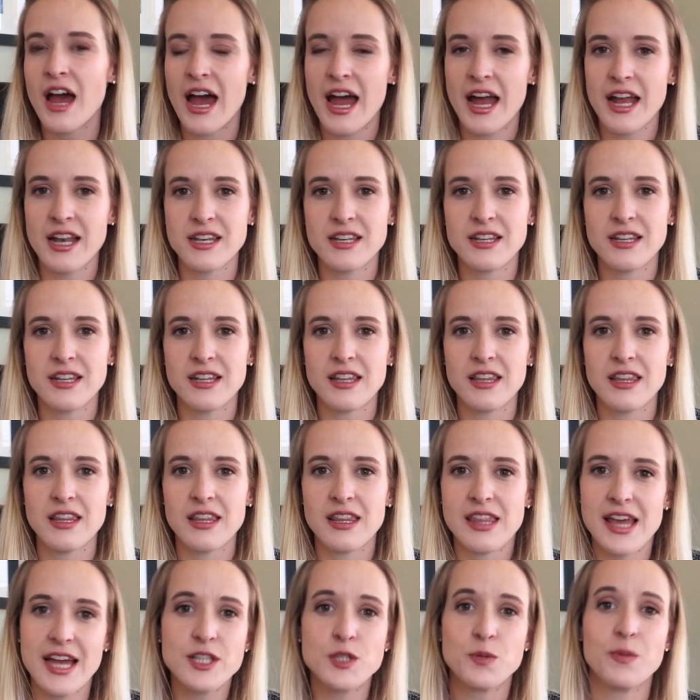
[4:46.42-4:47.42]
And
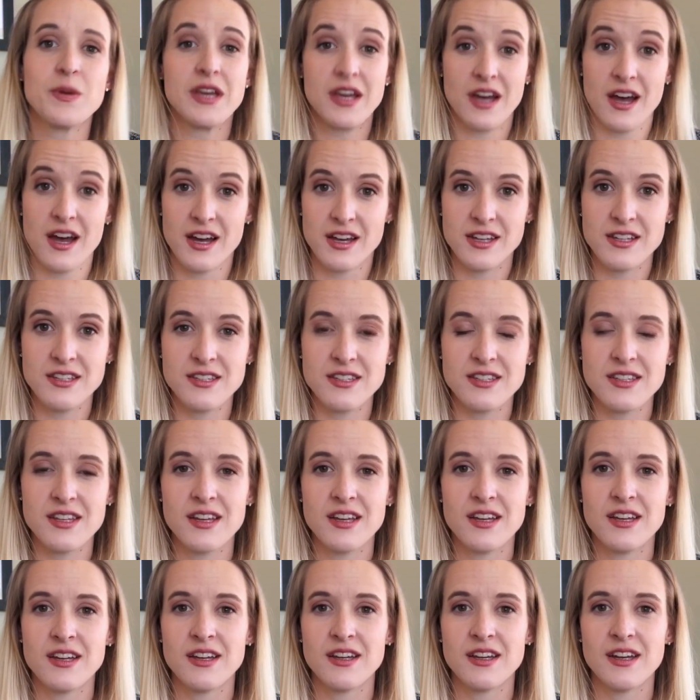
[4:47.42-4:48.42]
that's because,
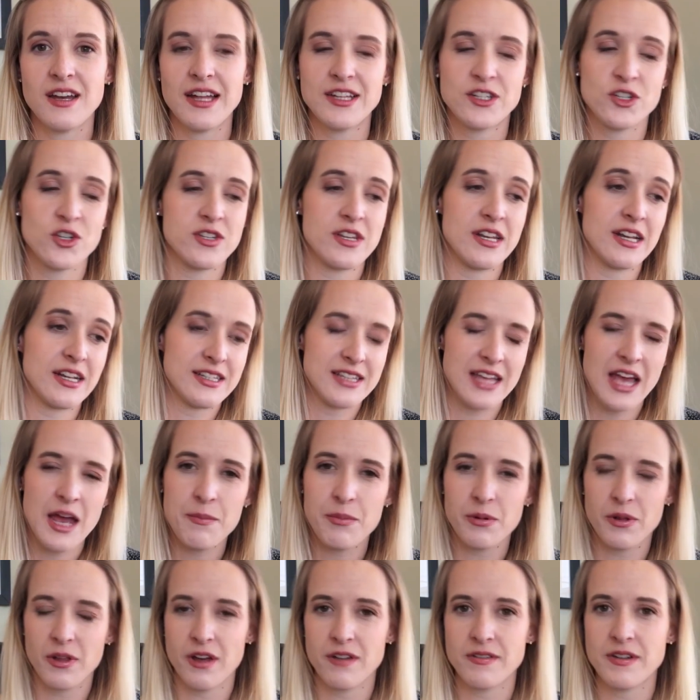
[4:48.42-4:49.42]
that's just an
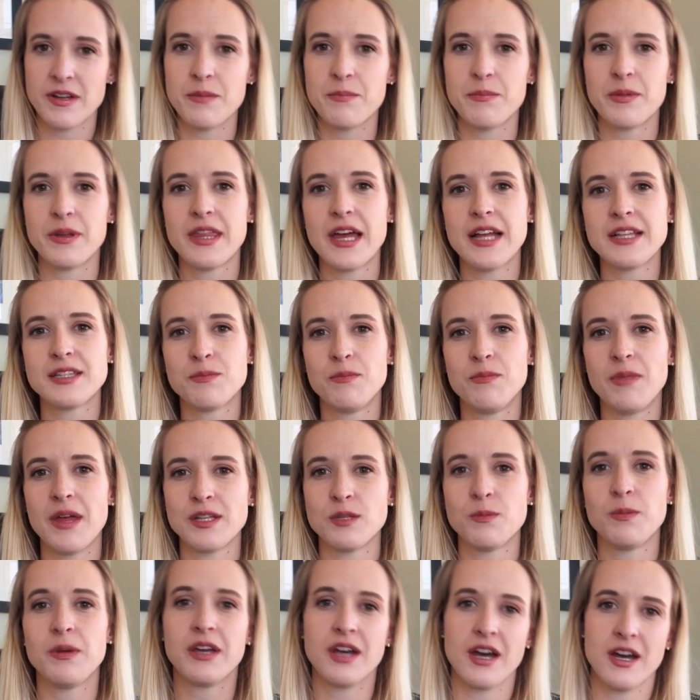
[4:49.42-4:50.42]
example of it, but
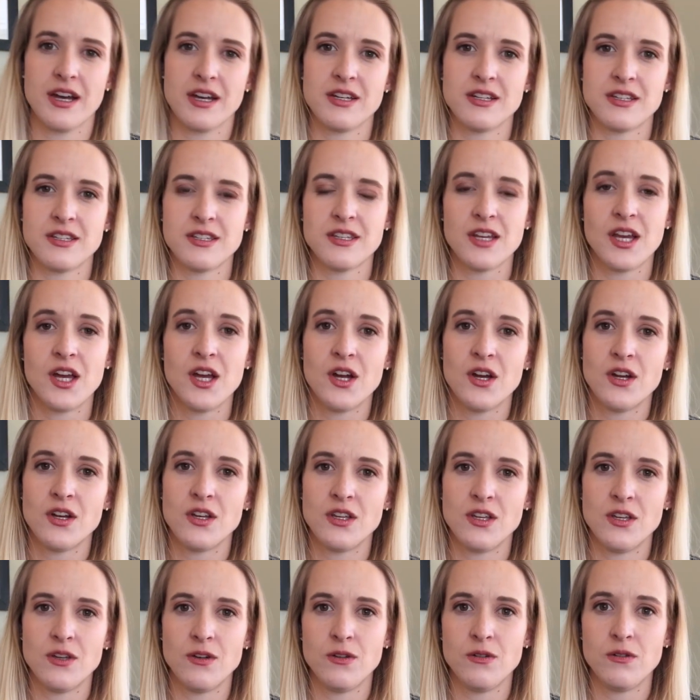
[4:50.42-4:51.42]
that's because
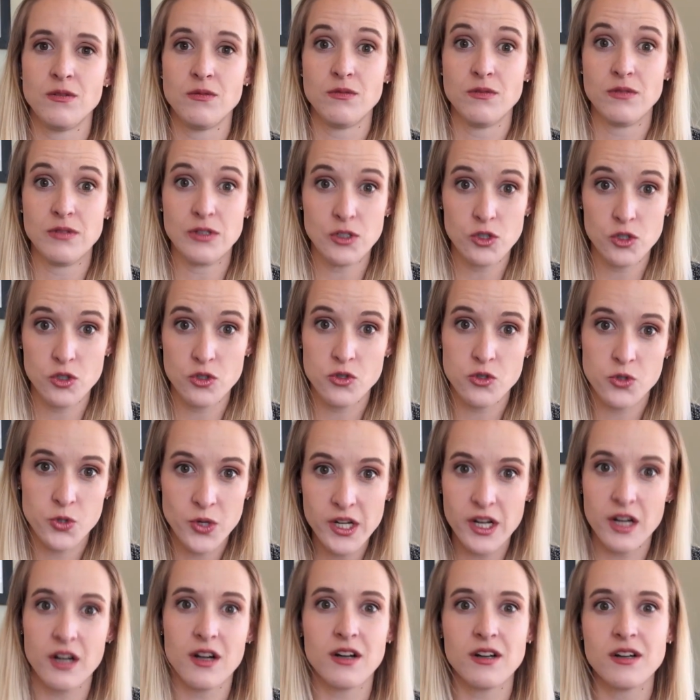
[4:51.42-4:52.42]
you
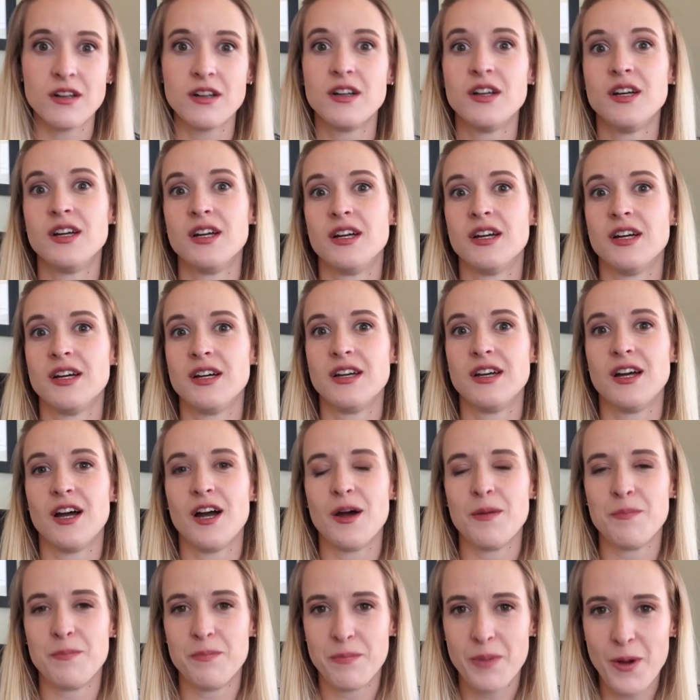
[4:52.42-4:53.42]
triggered
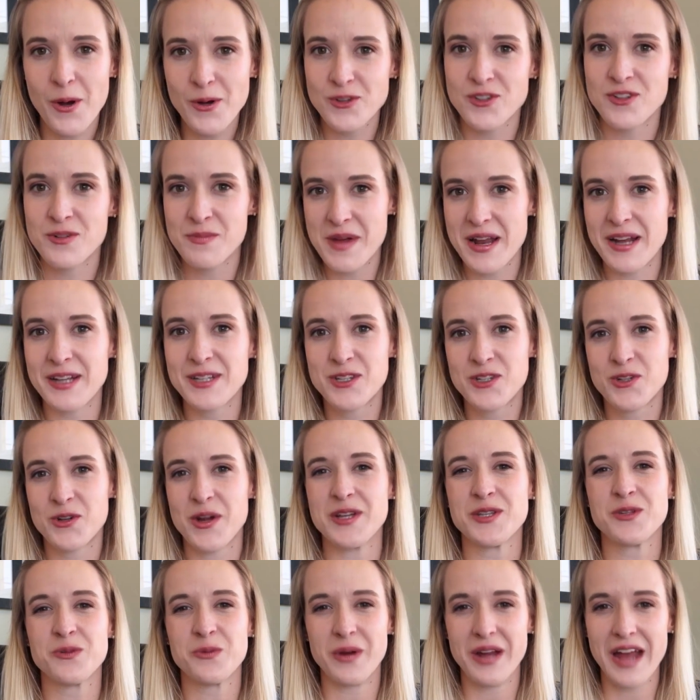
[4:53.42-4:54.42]
a post-traumatic
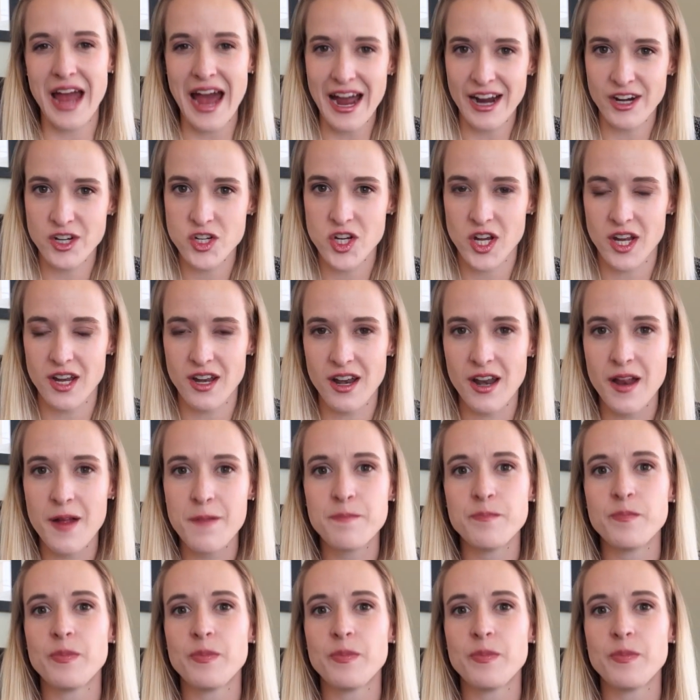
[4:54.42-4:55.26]
stress reaction.